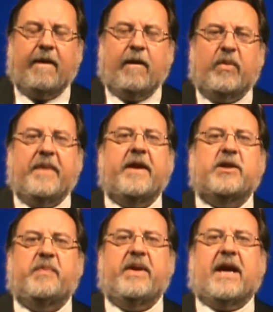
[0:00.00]
but they
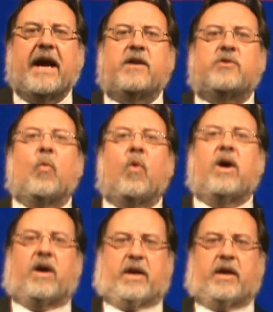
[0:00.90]
speak as
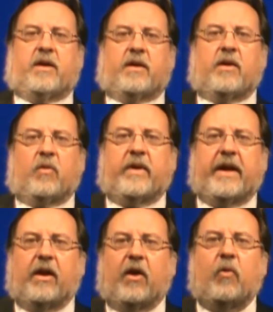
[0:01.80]
one when
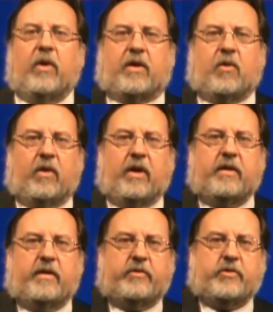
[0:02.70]
a lower
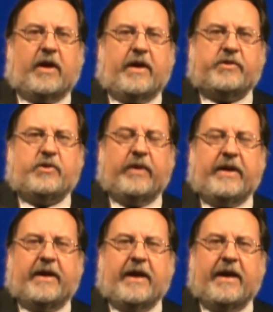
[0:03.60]
court tries to
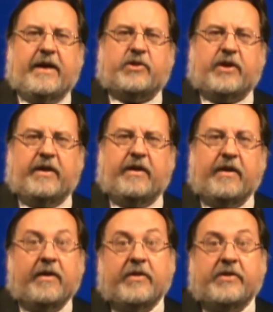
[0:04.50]
engage in
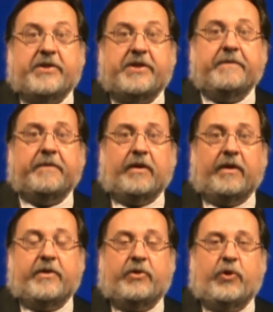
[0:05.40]

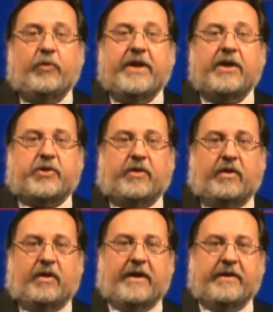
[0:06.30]
civil
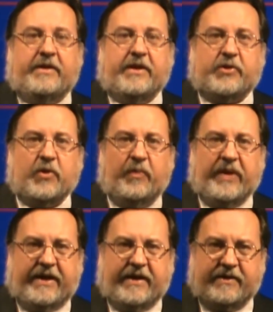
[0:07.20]
judicial
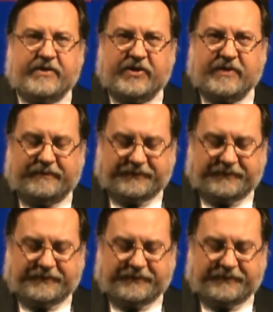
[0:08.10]
disobedience.